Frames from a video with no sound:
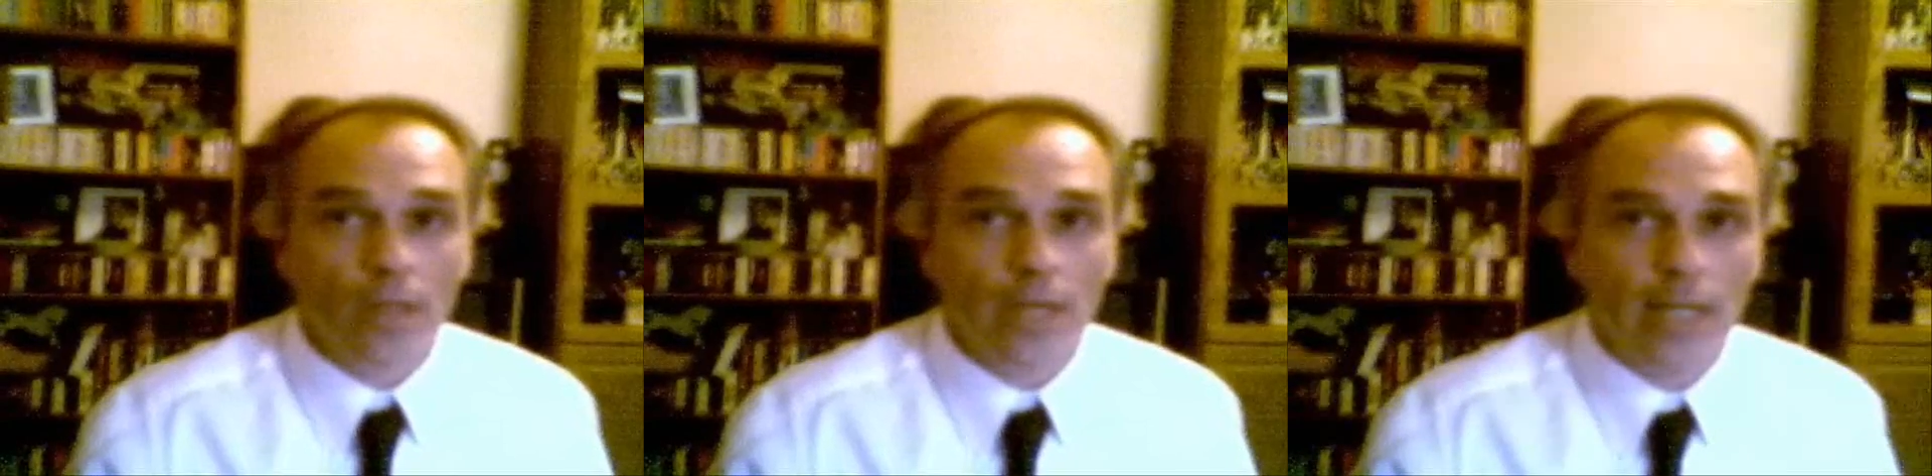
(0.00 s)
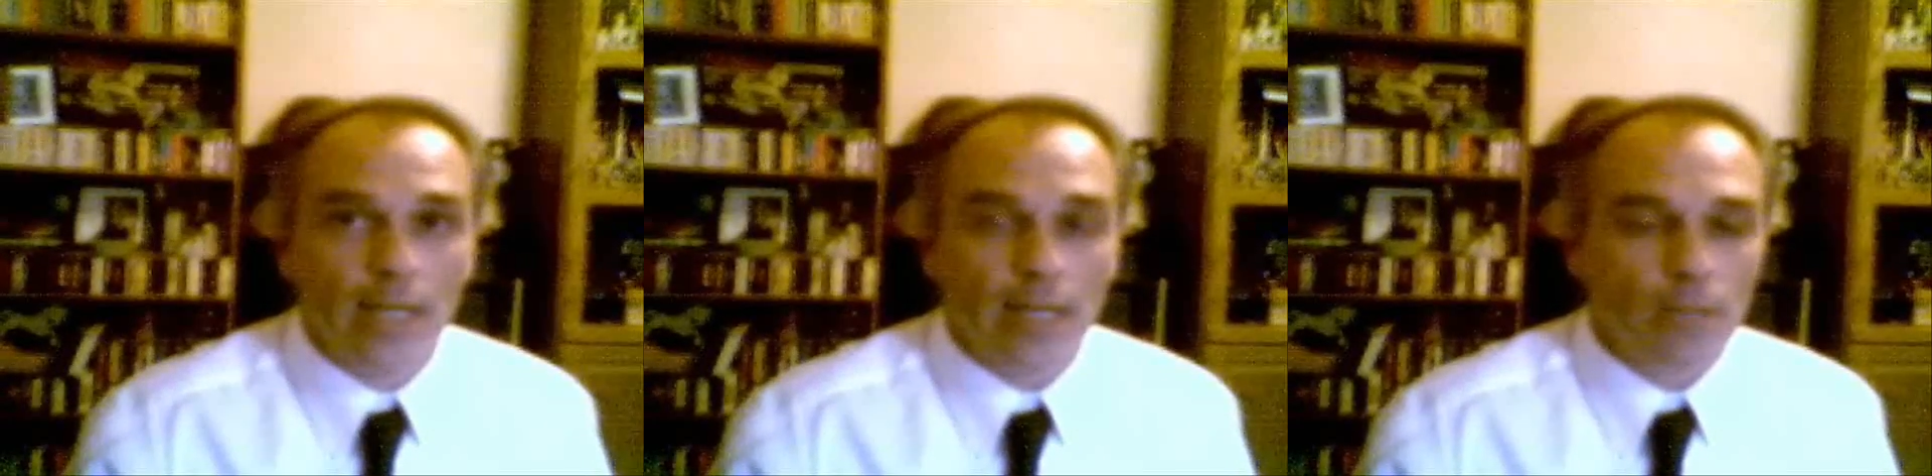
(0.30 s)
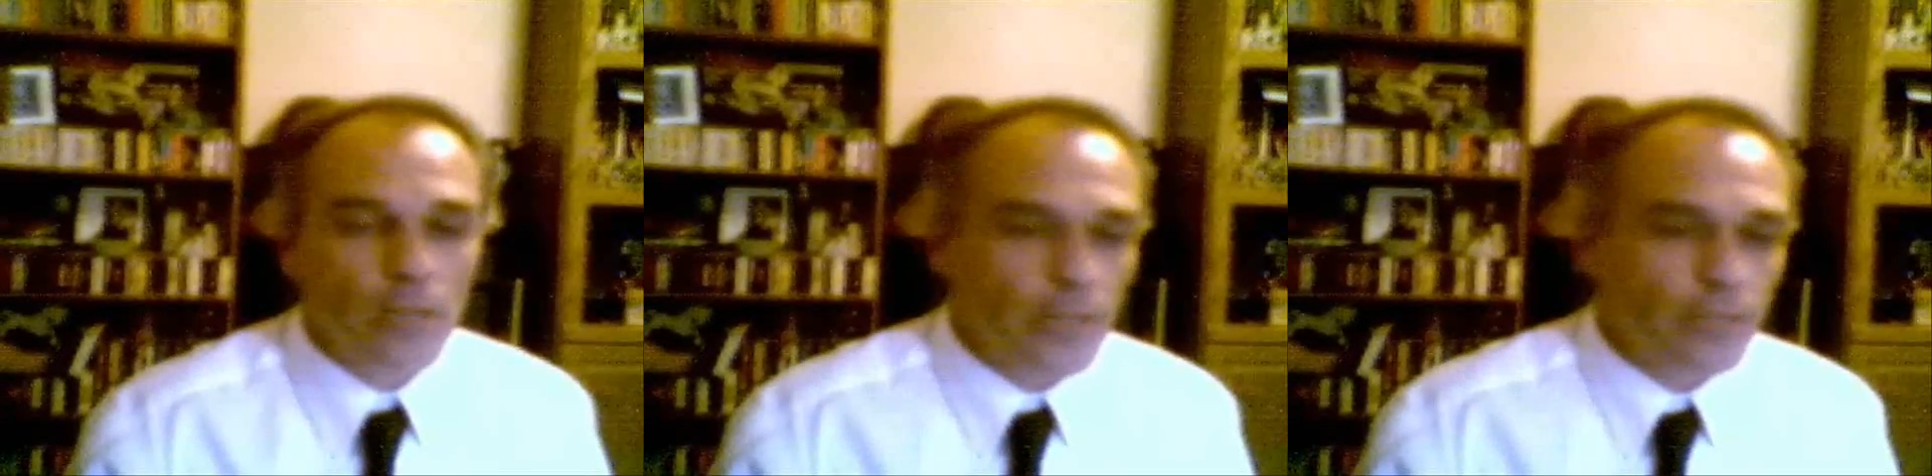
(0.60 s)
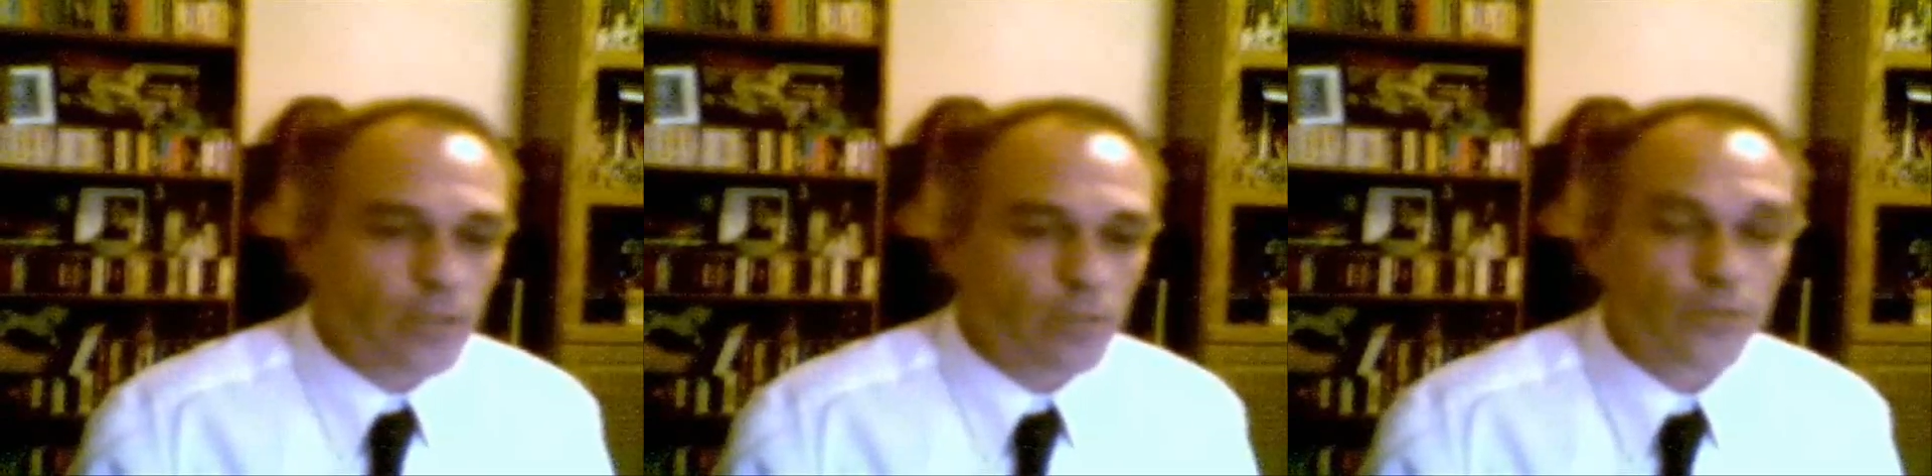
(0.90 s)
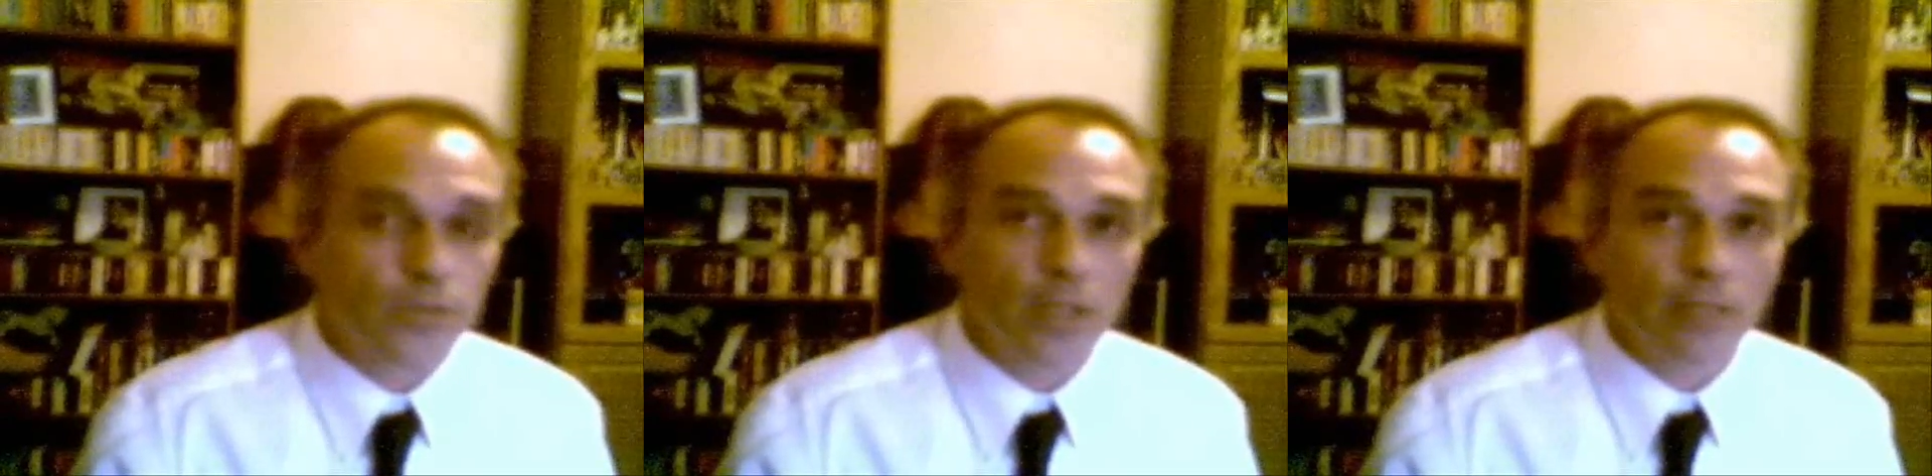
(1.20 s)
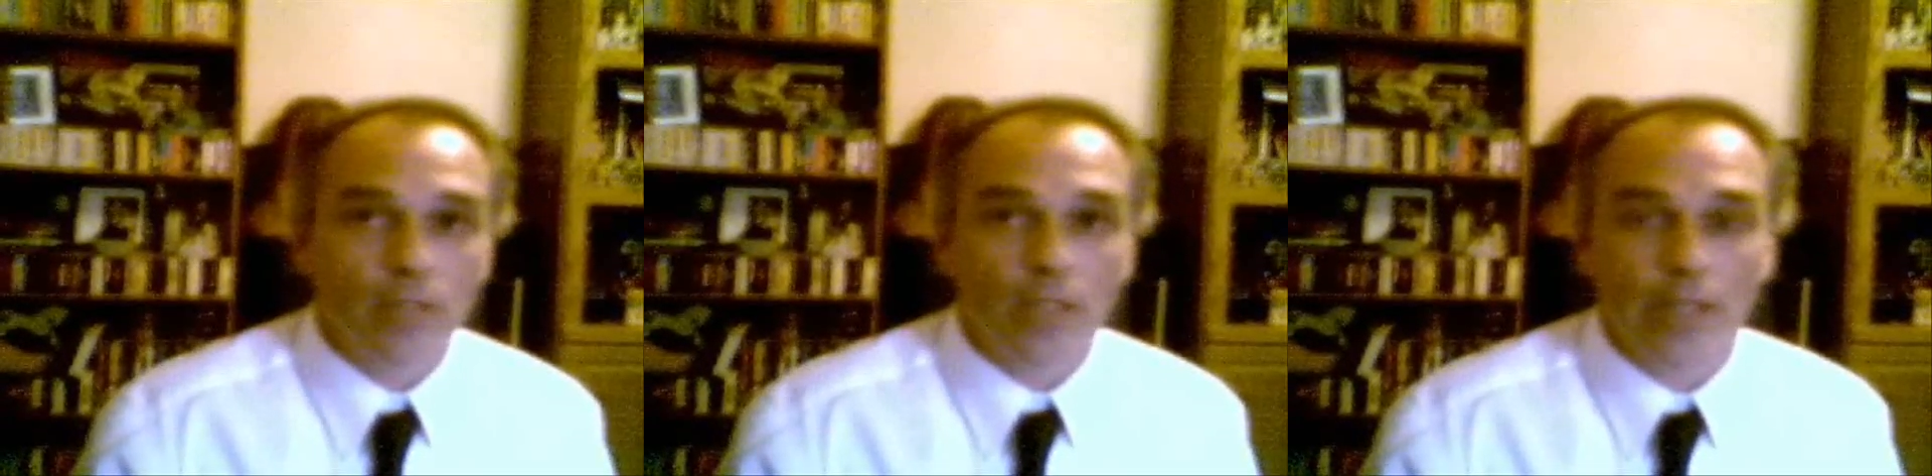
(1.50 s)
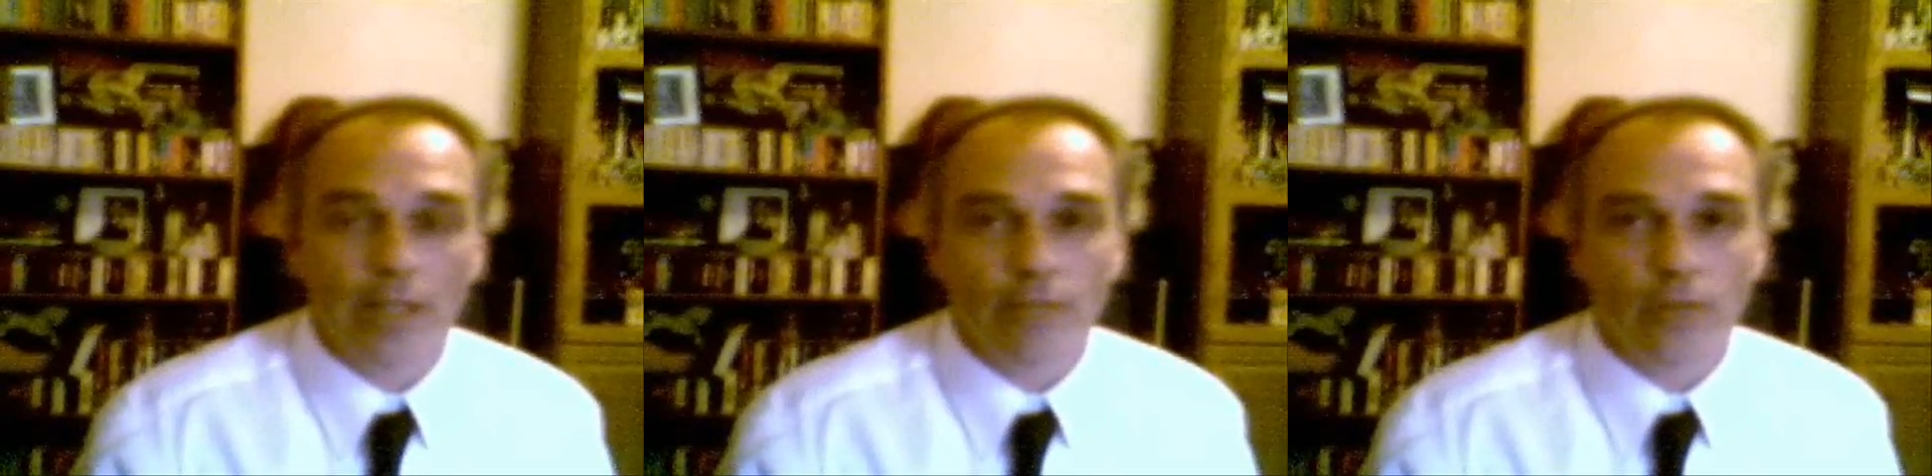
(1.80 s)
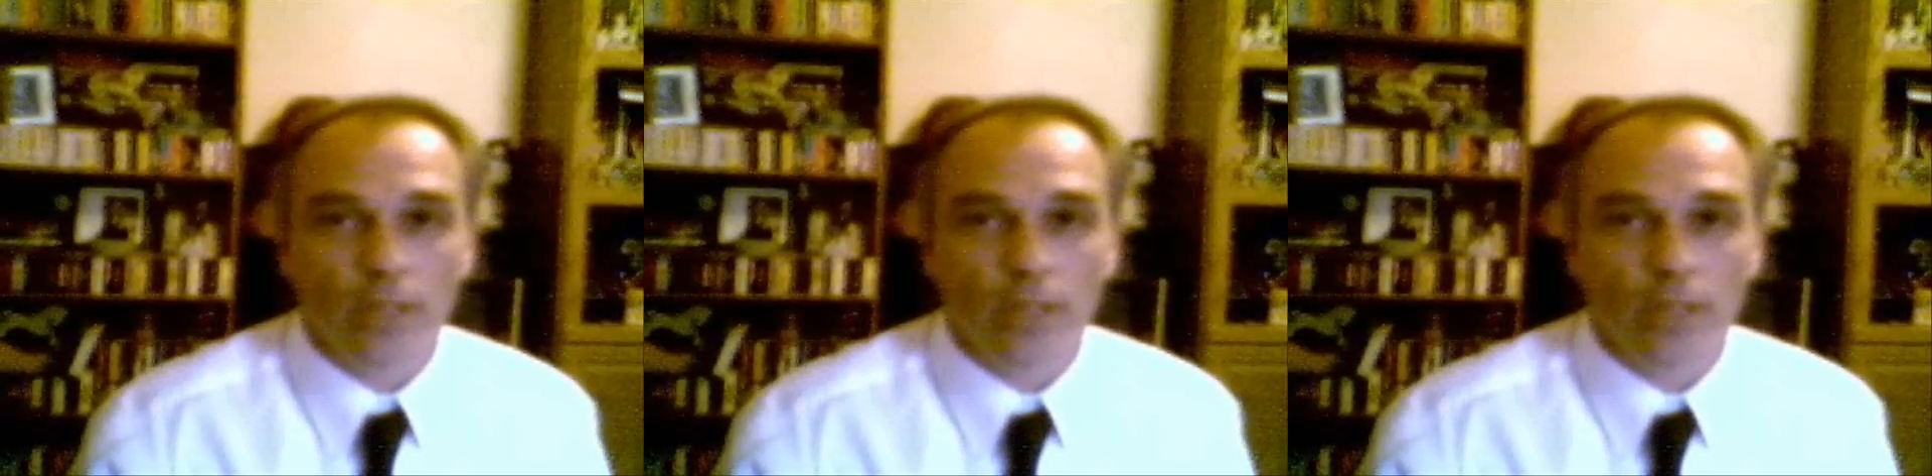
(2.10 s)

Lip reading: and I believe that it would save lives